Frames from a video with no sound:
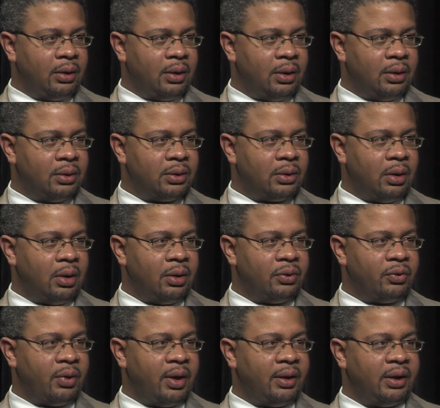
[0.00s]
and start
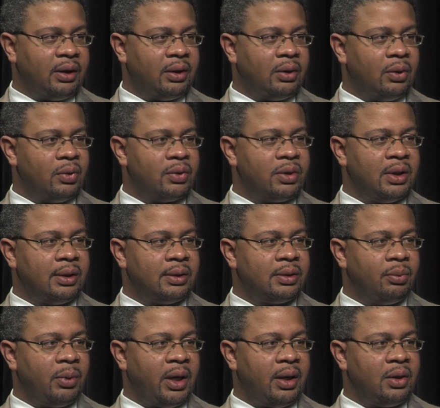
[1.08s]
trying to get those
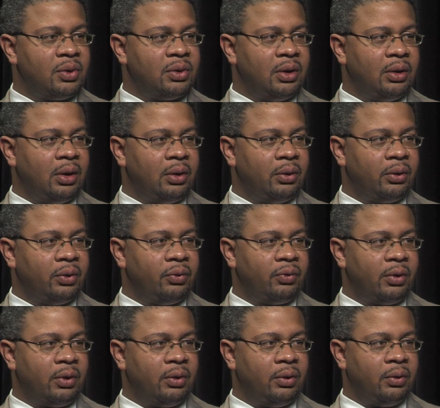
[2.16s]
things managed and under
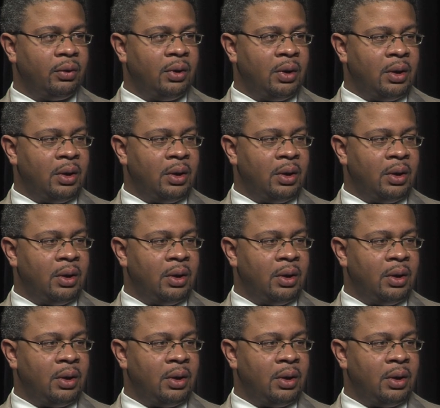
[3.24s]
control.